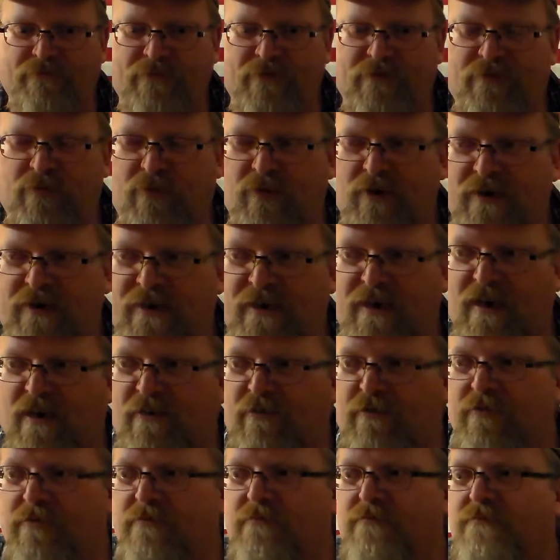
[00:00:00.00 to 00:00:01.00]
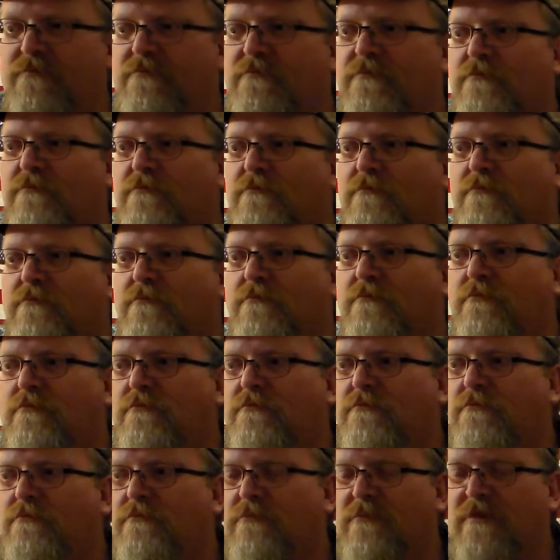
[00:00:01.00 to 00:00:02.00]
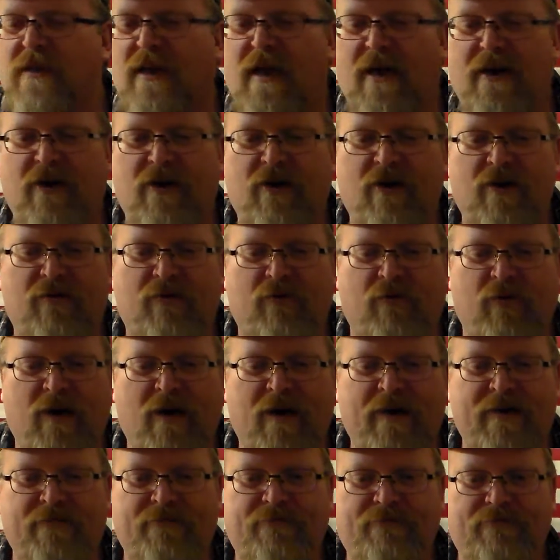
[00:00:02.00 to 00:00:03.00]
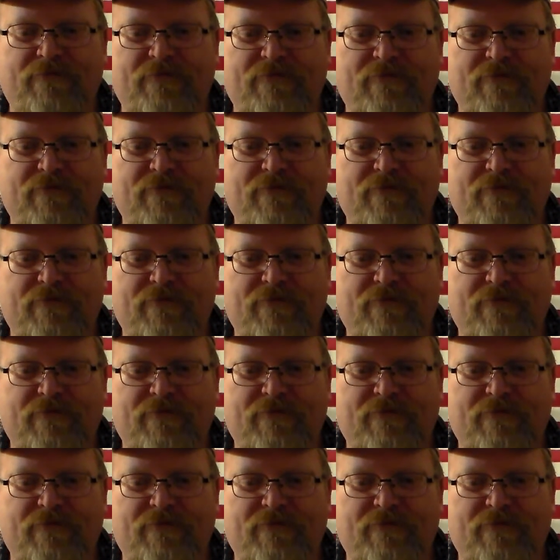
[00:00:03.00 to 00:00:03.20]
It's pretty tough. Got a good friend,